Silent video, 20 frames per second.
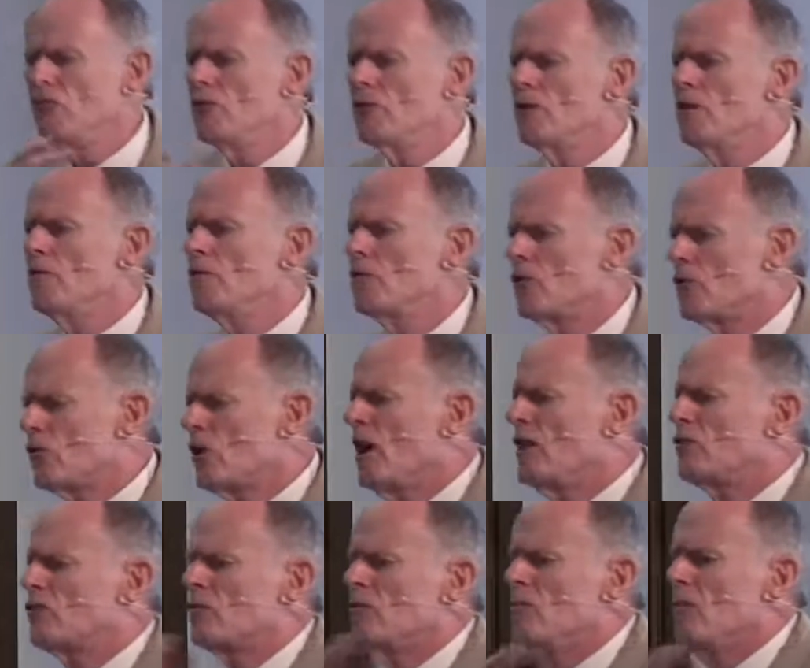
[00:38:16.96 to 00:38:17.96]
you give your
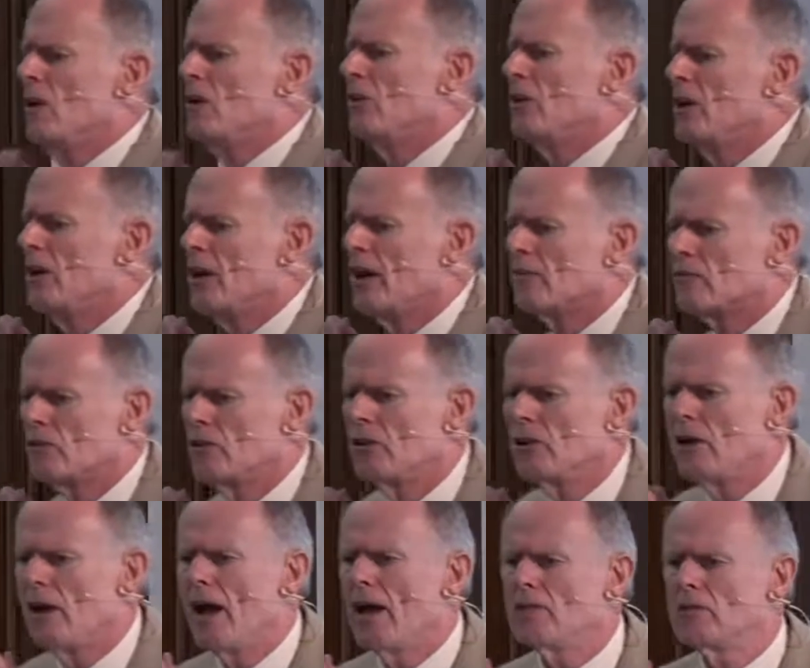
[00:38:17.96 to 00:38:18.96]
testimony at
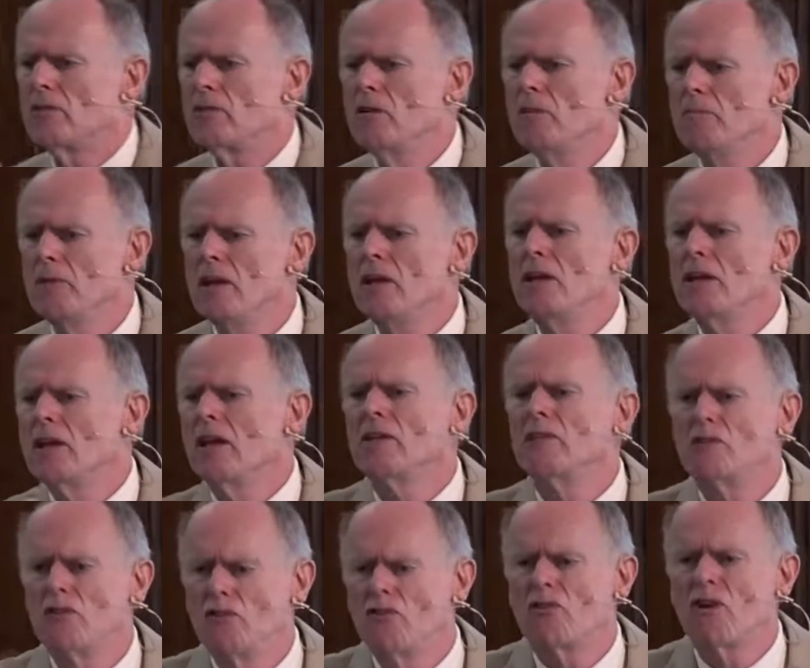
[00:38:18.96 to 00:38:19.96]
the meeting
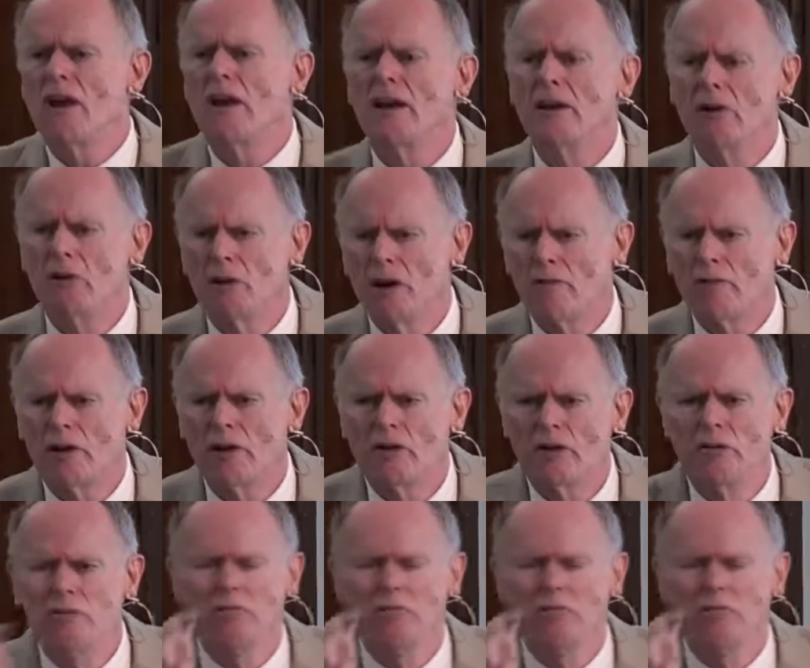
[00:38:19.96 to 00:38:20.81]
at the jail every 2